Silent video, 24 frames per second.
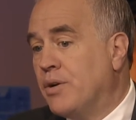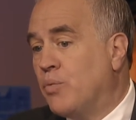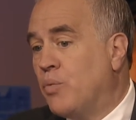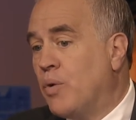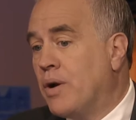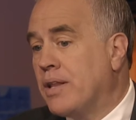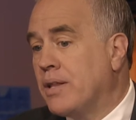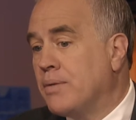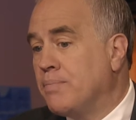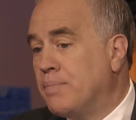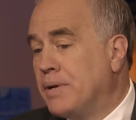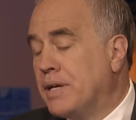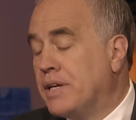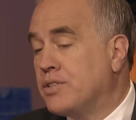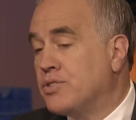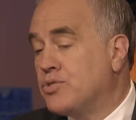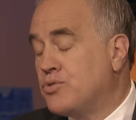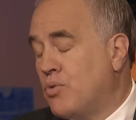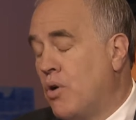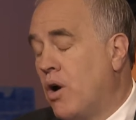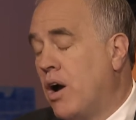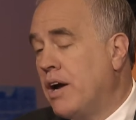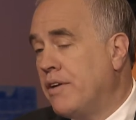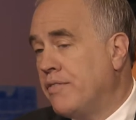one of the biggest
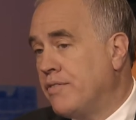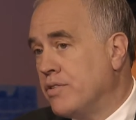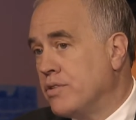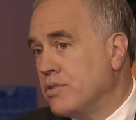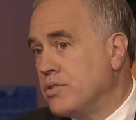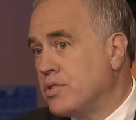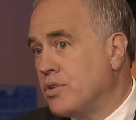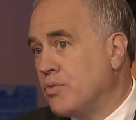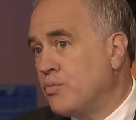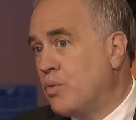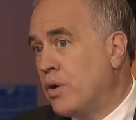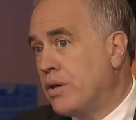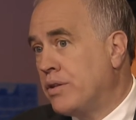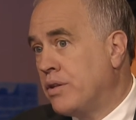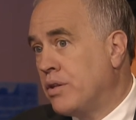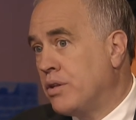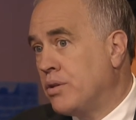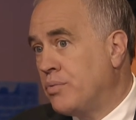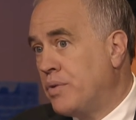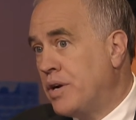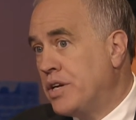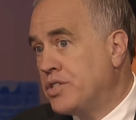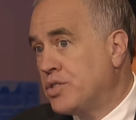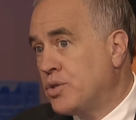drivers of whether
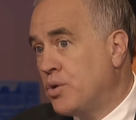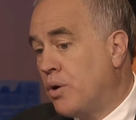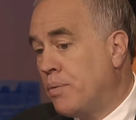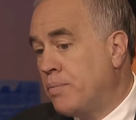the rates go